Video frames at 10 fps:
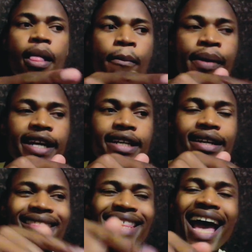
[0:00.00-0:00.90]
But
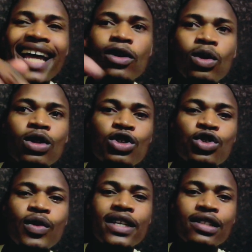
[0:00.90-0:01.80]
that
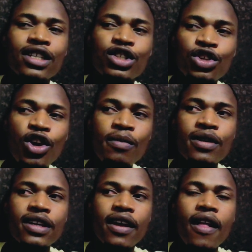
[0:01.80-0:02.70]
also is
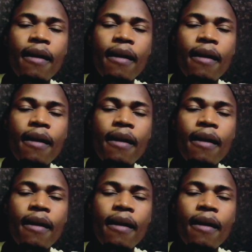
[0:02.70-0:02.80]
determined